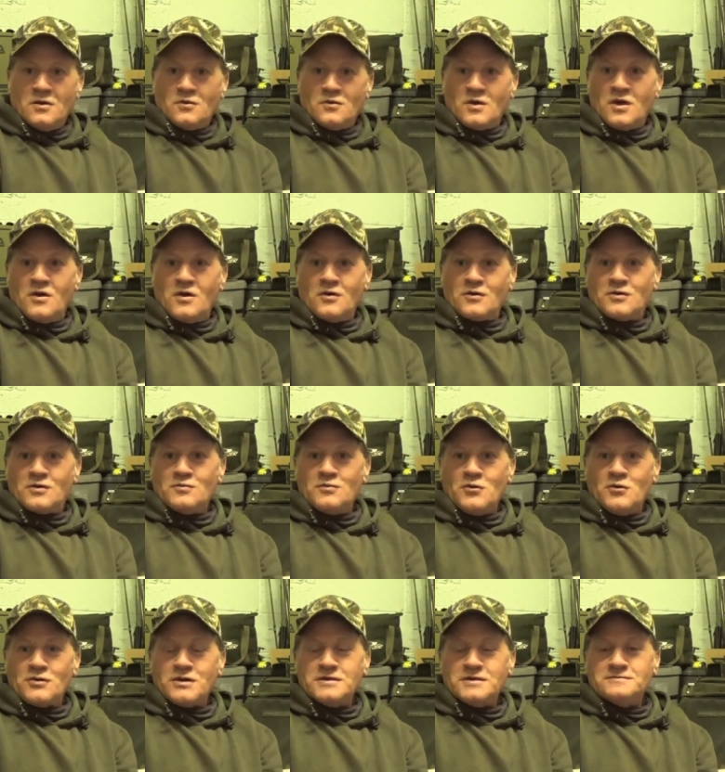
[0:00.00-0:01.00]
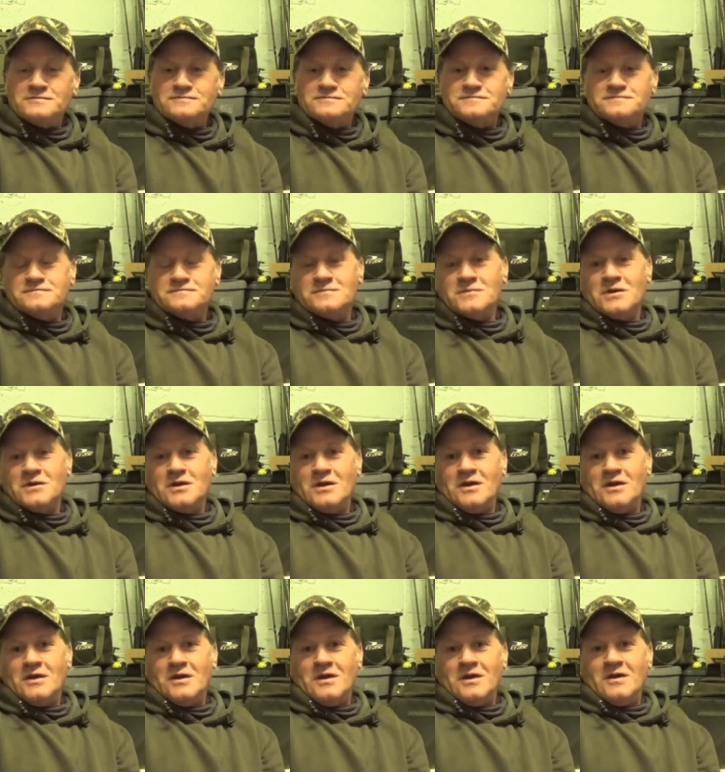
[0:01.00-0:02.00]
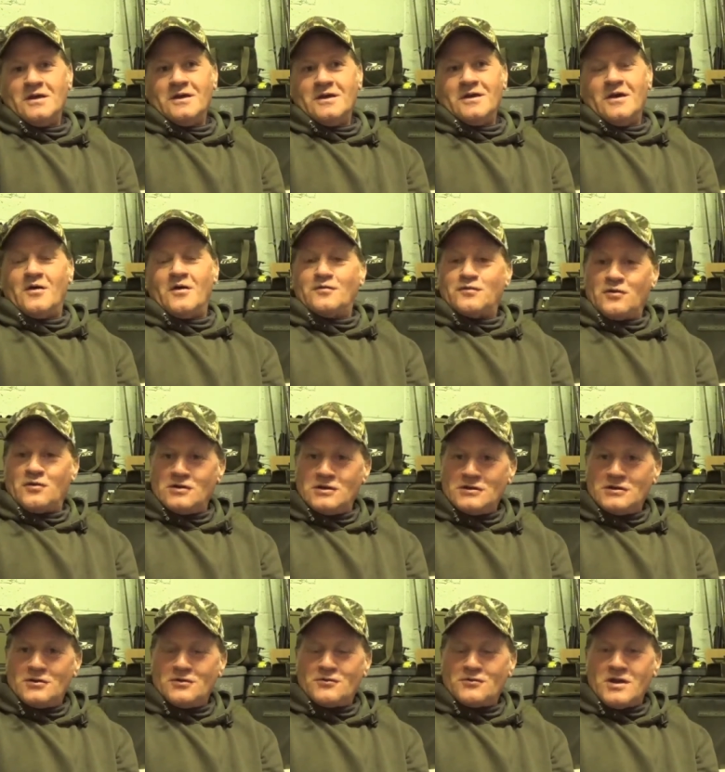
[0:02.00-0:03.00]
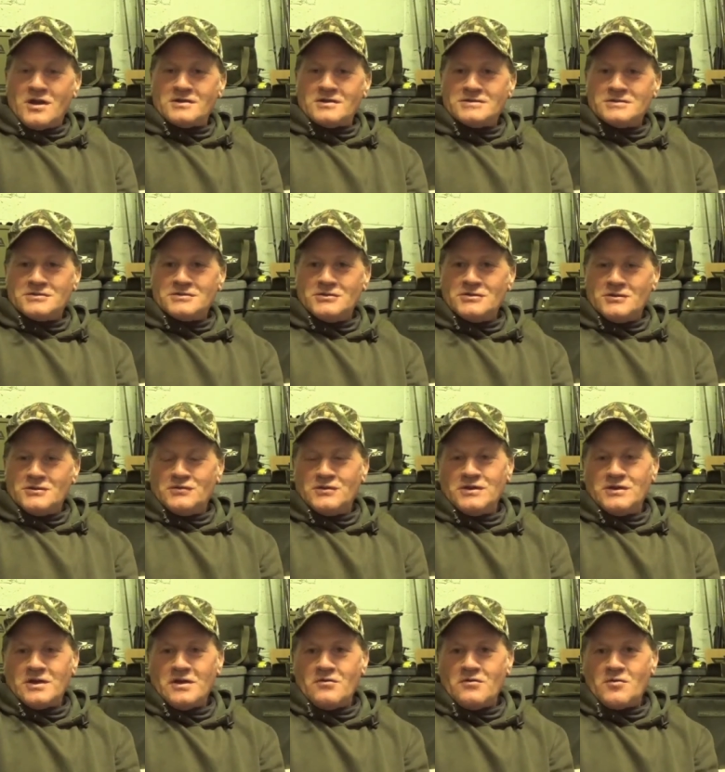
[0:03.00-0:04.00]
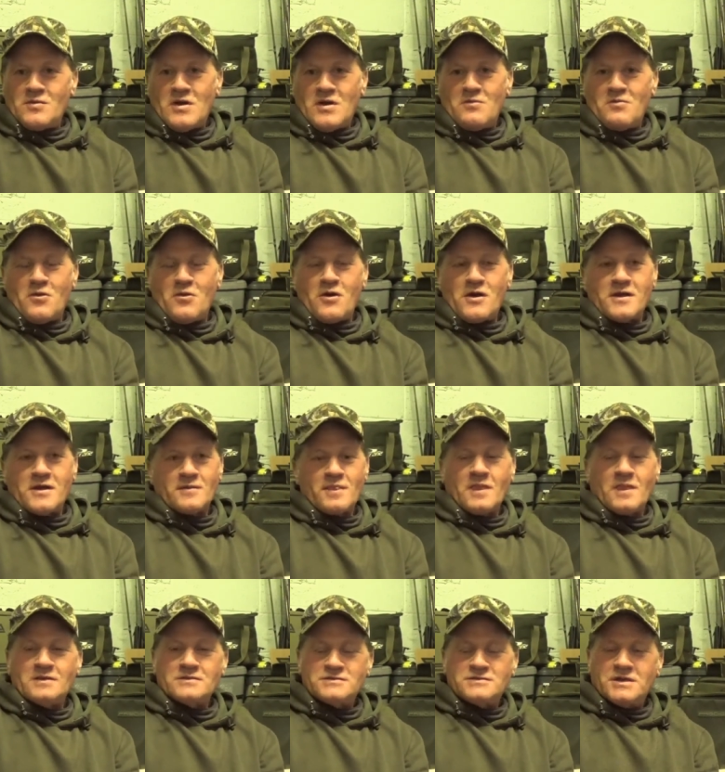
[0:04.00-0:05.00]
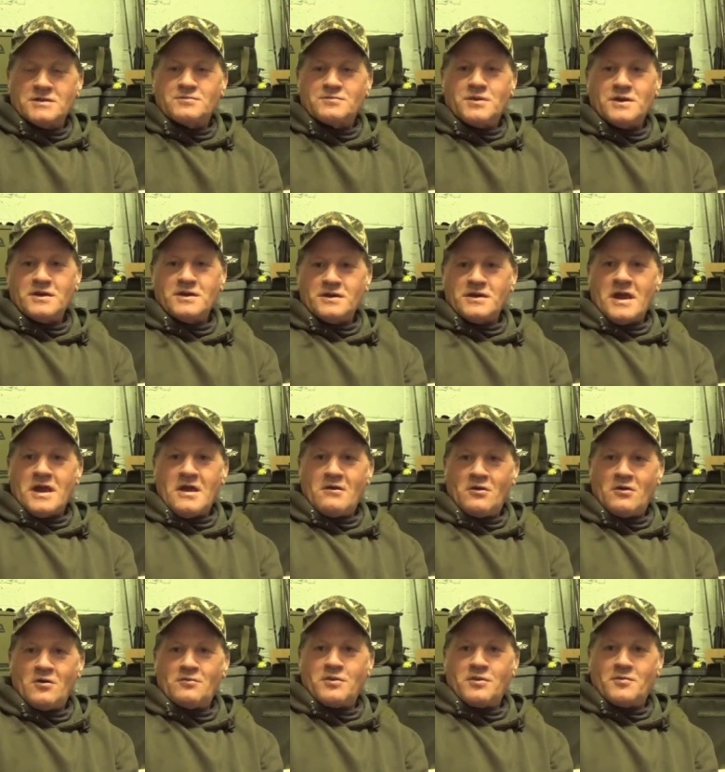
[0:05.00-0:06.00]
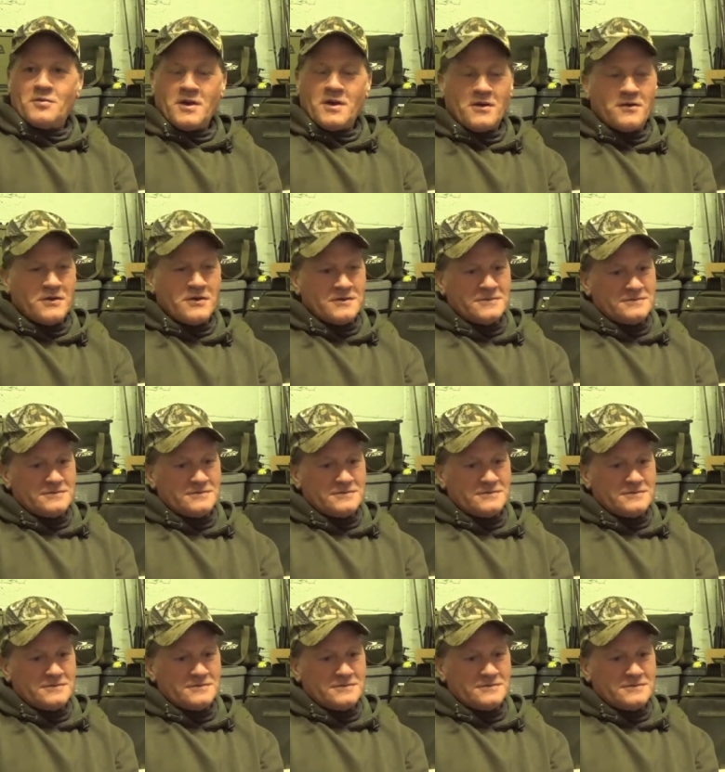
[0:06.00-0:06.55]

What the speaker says: Well, good morning. I finally got round to doing the video about my chickpea and how I prepare it.